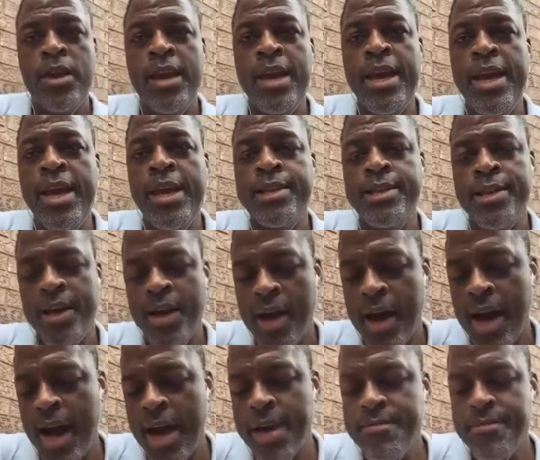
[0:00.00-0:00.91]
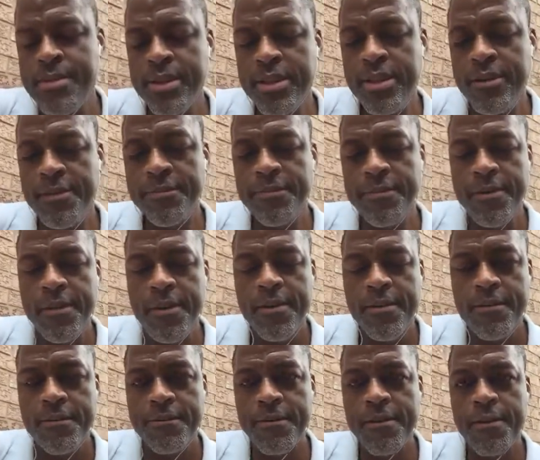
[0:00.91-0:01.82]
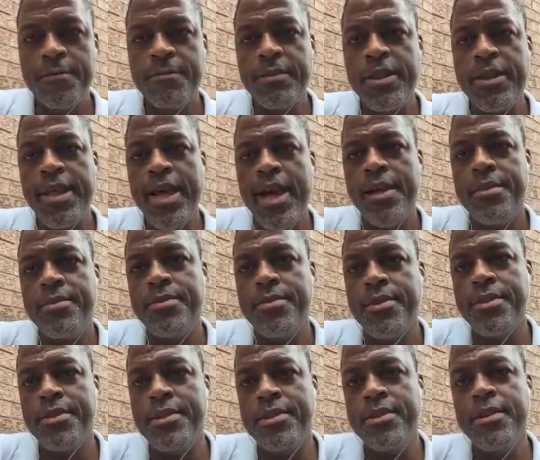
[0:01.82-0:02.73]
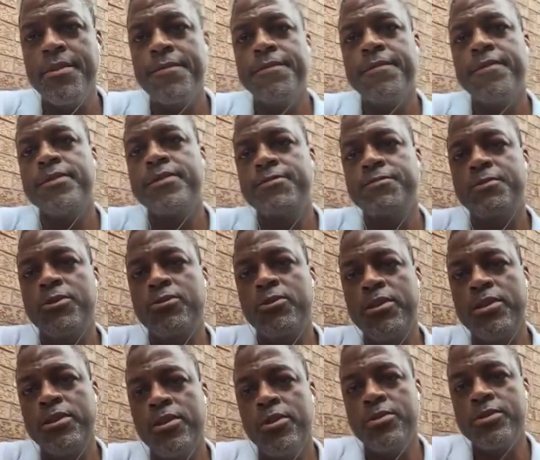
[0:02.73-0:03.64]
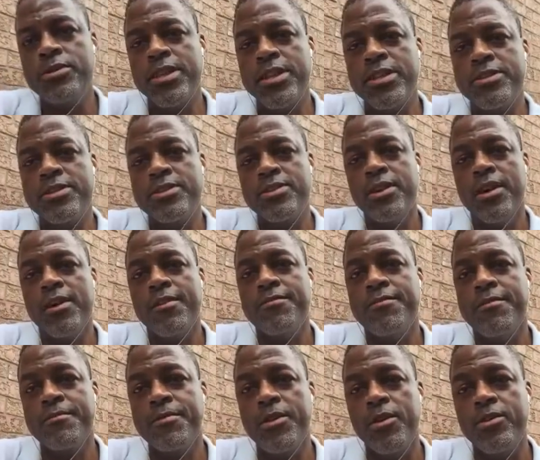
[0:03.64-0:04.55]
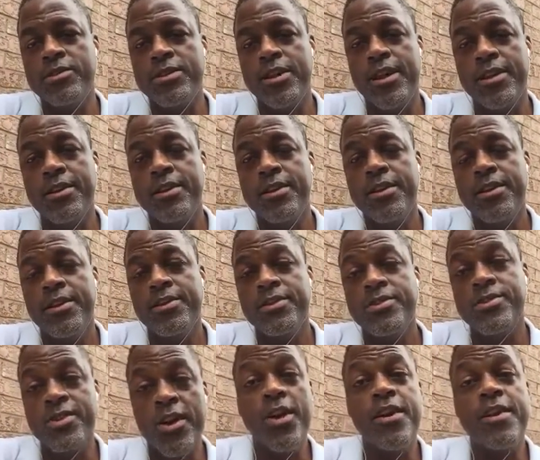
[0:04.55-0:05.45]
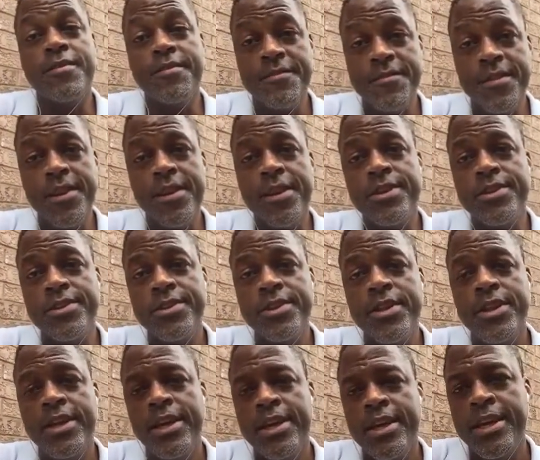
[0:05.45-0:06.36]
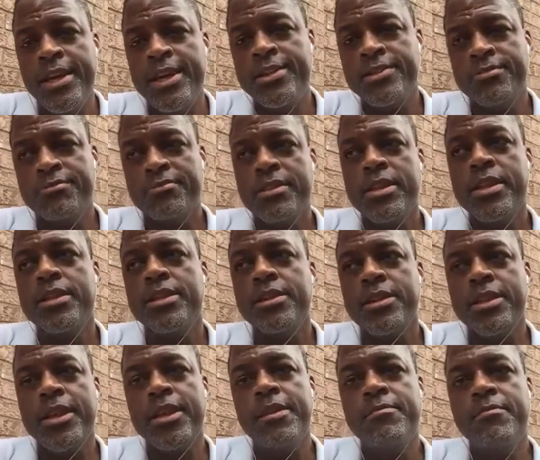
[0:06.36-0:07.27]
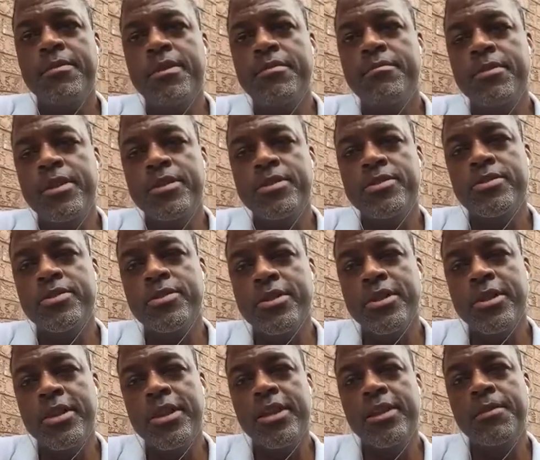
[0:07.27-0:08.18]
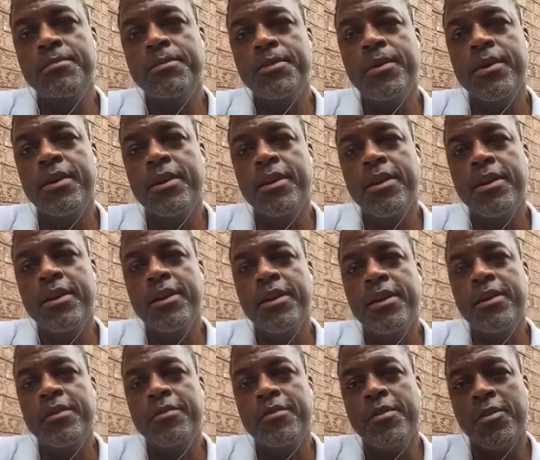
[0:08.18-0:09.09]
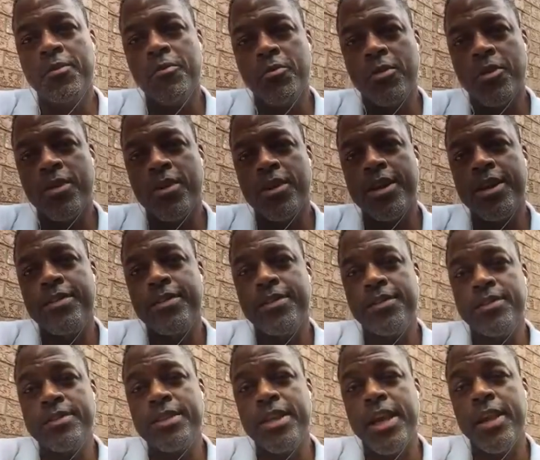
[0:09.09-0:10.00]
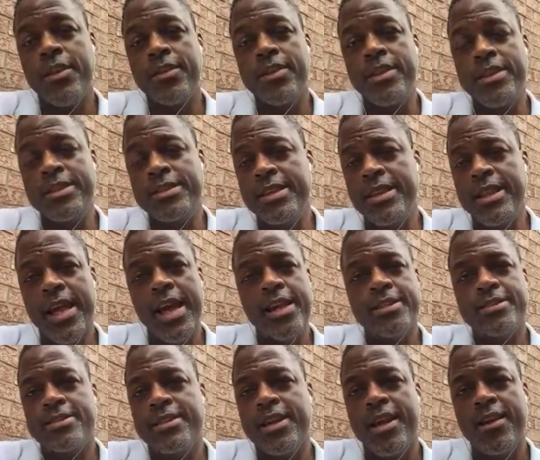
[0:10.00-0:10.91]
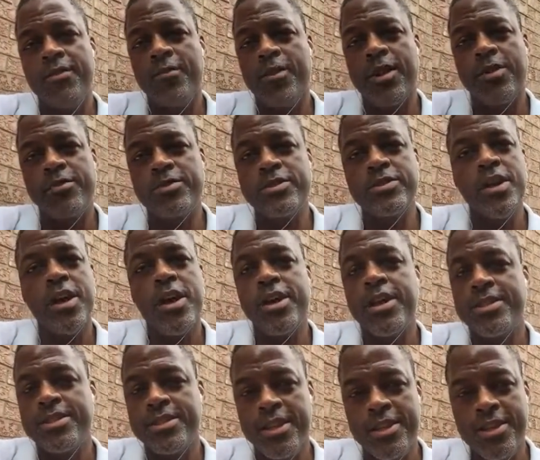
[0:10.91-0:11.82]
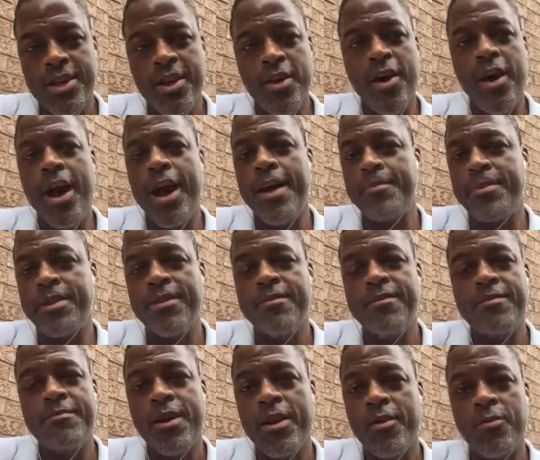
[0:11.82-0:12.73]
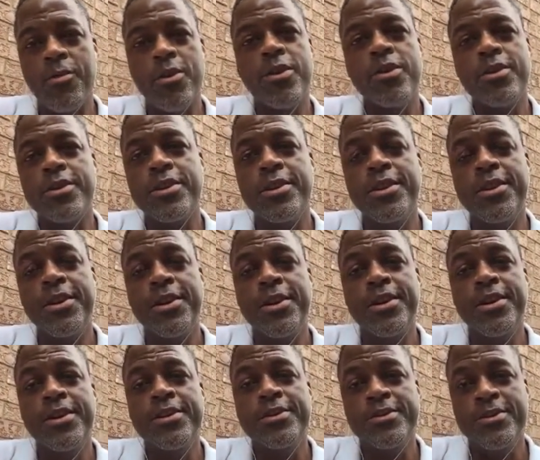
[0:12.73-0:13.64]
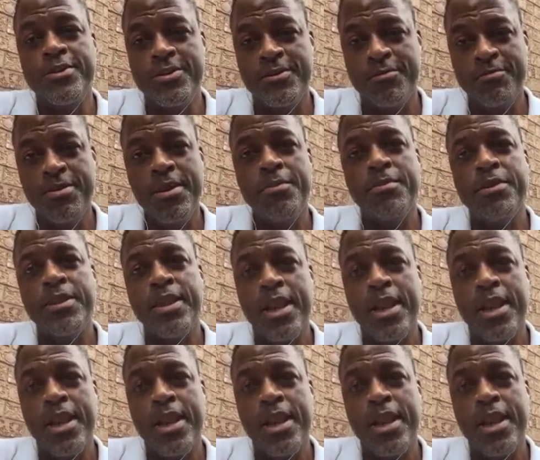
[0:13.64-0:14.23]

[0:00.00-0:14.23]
And I believe firmly that the difference between those that start from those that start and finish is really their commitment to keep their word and their integrity. See, last night when I was tired, I said, No, I'm giving my word to some people